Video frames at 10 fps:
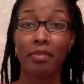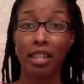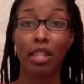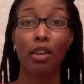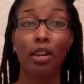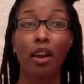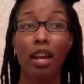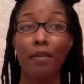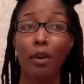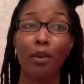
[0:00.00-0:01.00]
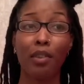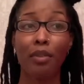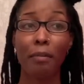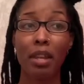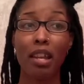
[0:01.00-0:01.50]
tell y'all if it worked for
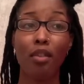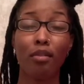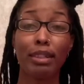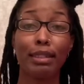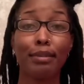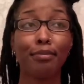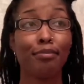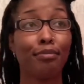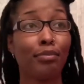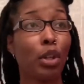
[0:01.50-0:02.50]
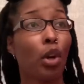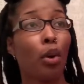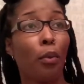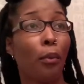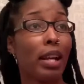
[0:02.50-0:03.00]
me or
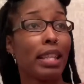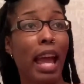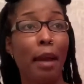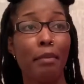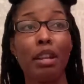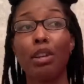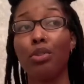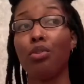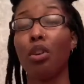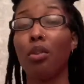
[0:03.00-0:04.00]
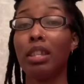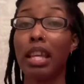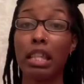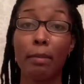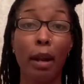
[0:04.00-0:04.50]
what's happening, because you know it
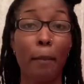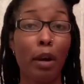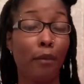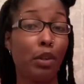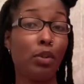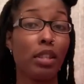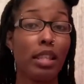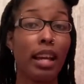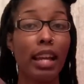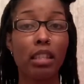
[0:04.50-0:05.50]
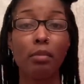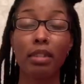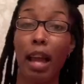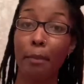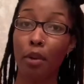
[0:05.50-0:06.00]
takes about a month for you to see like some
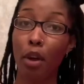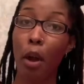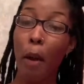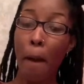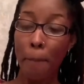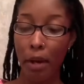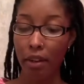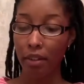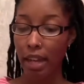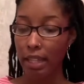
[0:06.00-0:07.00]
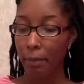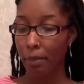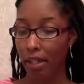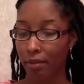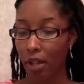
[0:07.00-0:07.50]
type of progress.
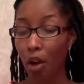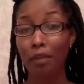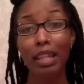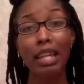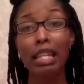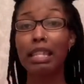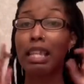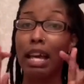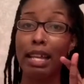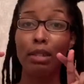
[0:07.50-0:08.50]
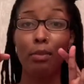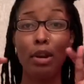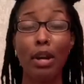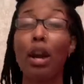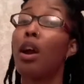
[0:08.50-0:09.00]
But hopefully this does
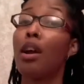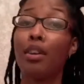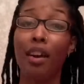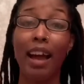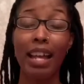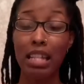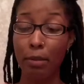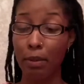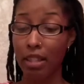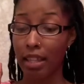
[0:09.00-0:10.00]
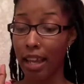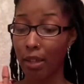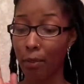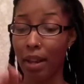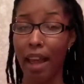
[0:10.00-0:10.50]
work, y'all. I just put
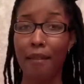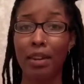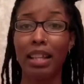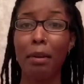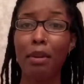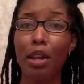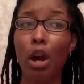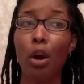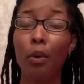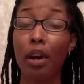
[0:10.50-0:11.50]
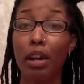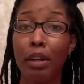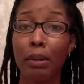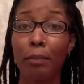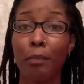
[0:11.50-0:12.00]
together whatever. Let me
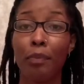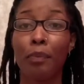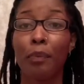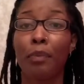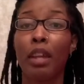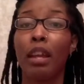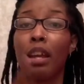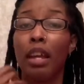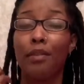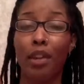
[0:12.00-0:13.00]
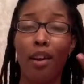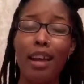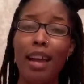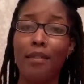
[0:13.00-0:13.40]
know if y'all have